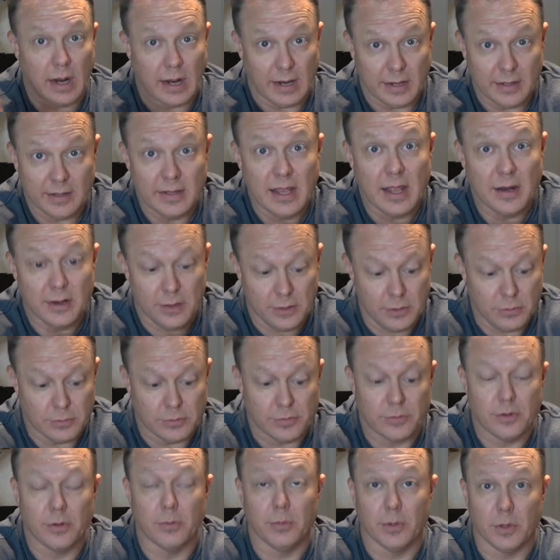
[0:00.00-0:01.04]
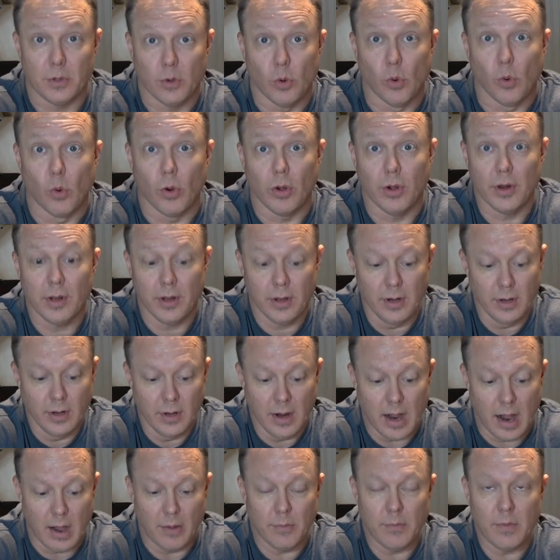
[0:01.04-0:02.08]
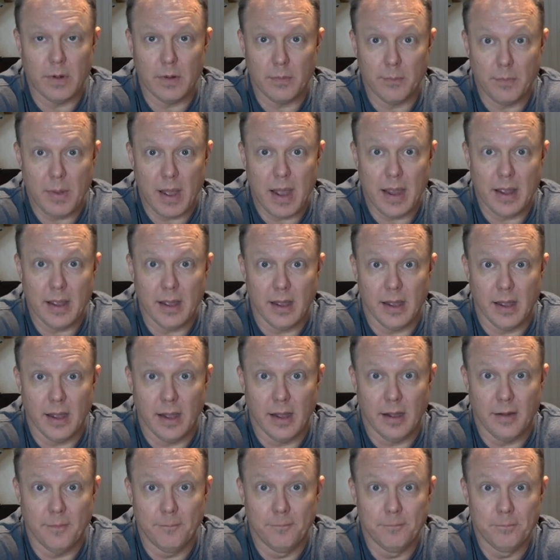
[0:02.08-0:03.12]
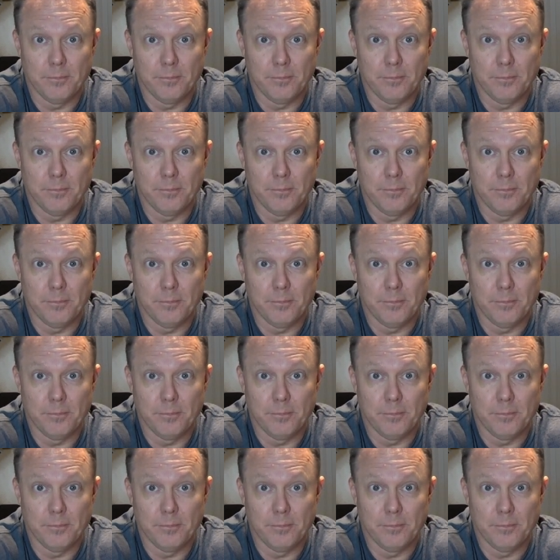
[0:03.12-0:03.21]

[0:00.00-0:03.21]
I intend to use it to record. I want to buy a